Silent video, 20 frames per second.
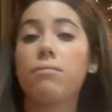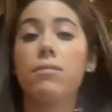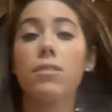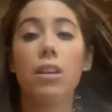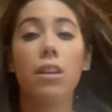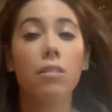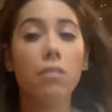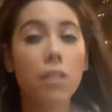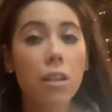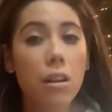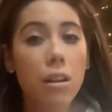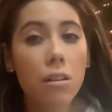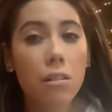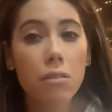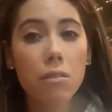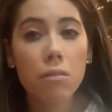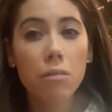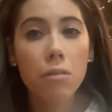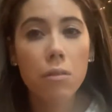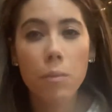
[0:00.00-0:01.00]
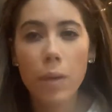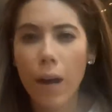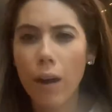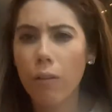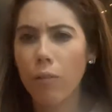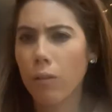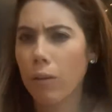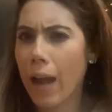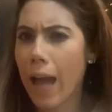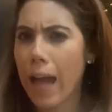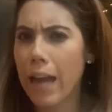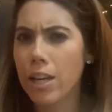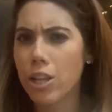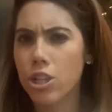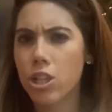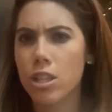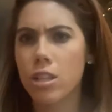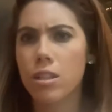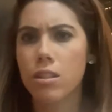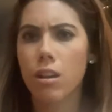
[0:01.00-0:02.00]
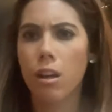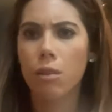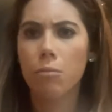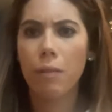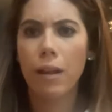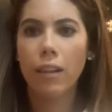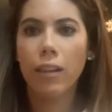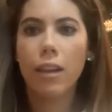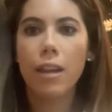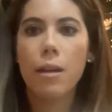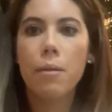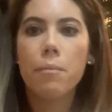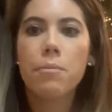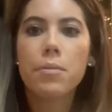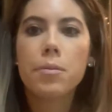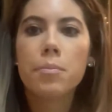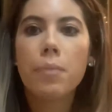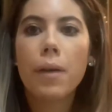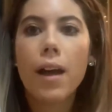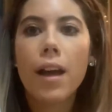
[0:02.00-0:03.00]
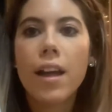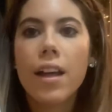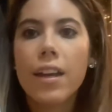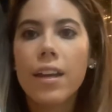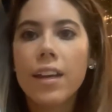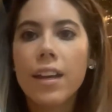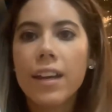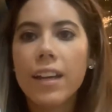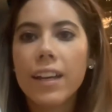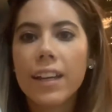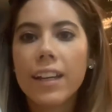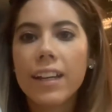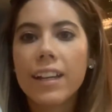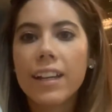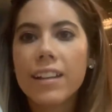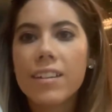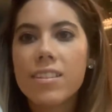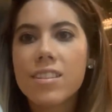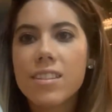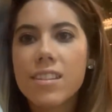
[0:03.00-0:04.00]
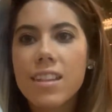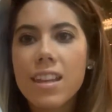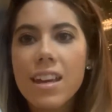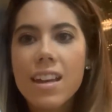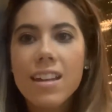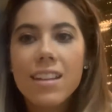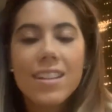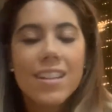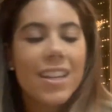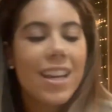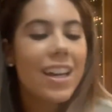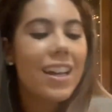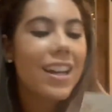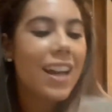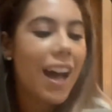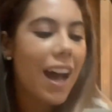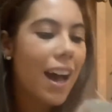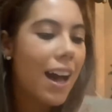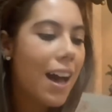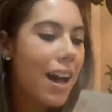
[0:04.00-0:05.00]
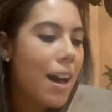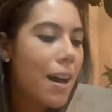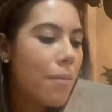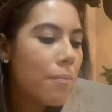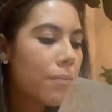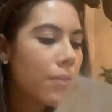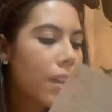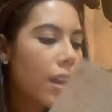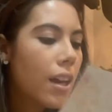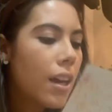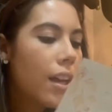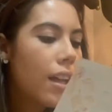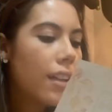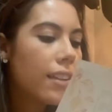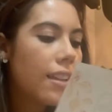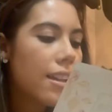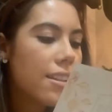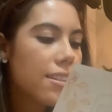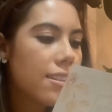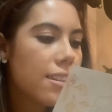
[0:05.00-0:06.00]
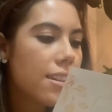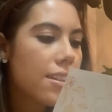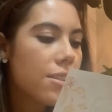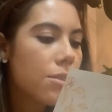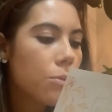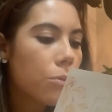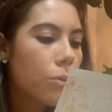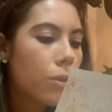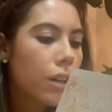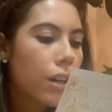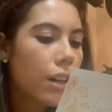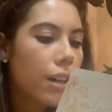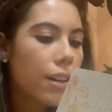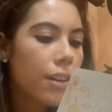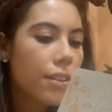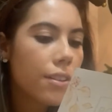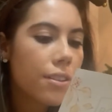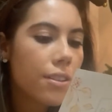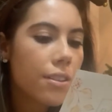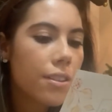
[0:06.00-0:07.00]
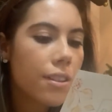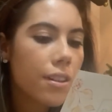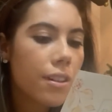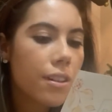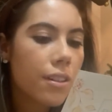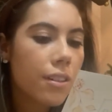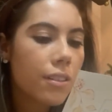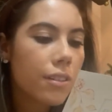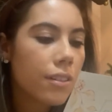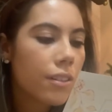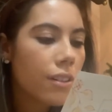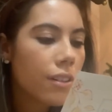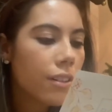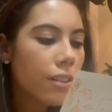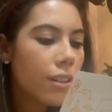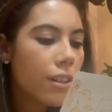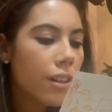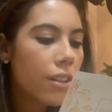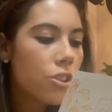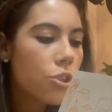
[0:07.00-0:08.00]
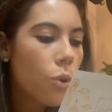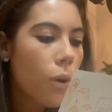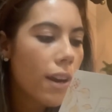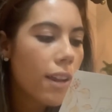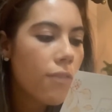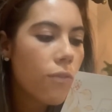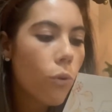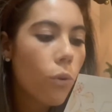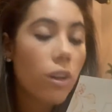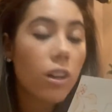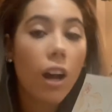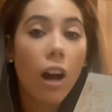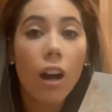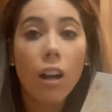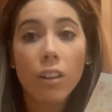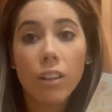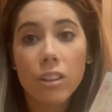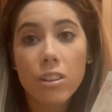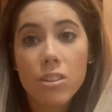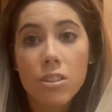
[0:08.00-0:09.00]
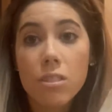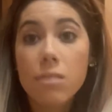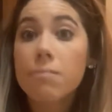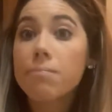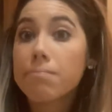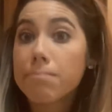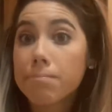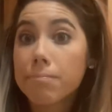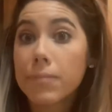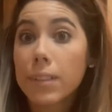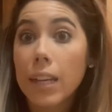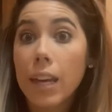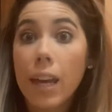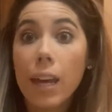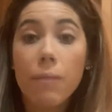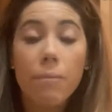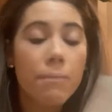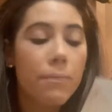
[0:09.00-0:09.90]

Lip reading: Don't know about radishes on my lips, but here's this. This is worth $24. Okay.